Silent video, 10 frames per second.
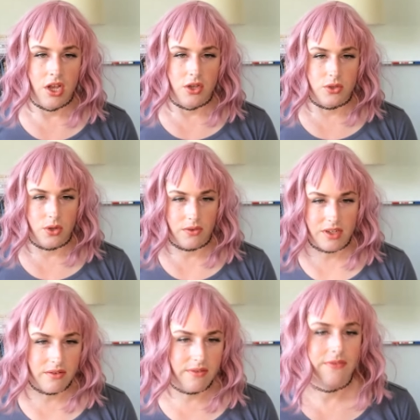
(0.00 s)
sort of
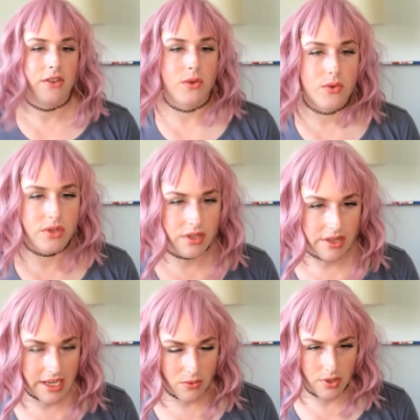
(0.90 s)
confuse
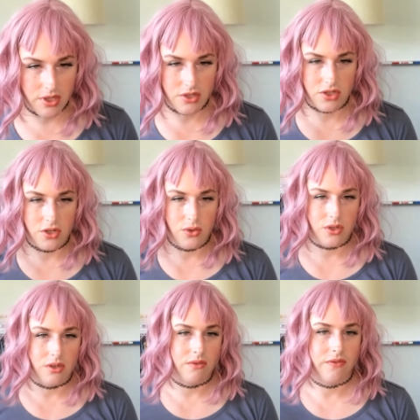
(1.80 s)
language, to
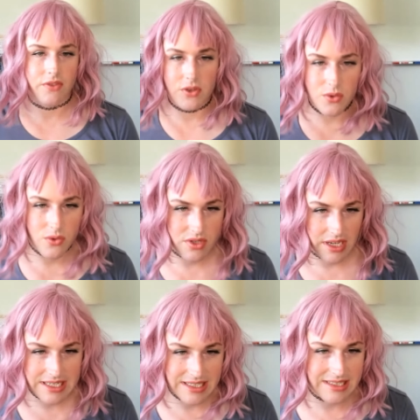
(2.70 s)
confuse
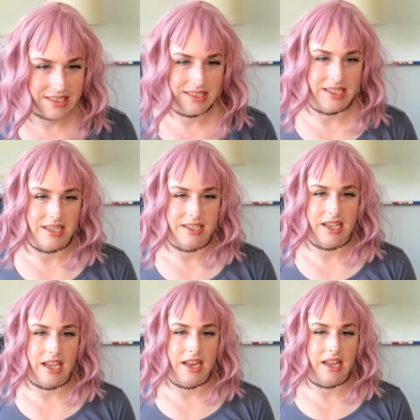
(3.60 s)
identities,
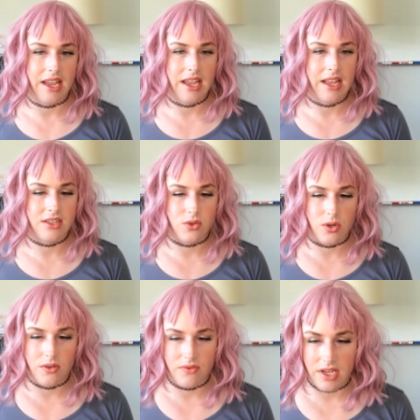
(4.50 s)
and it
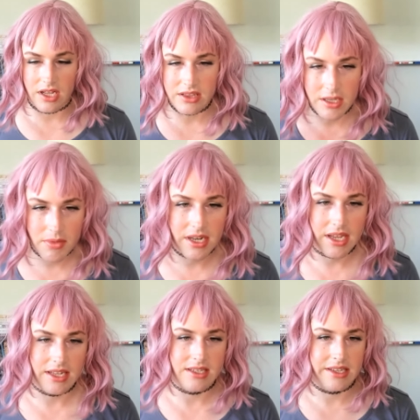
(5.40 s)
sort of
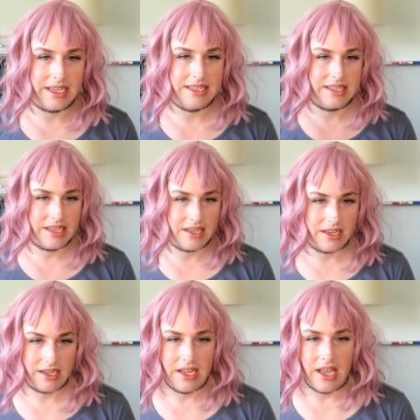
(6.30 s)
eliminates the
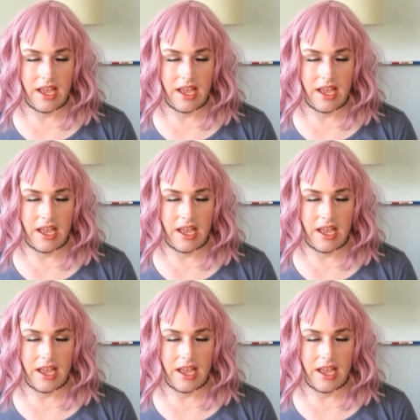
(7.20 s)
idea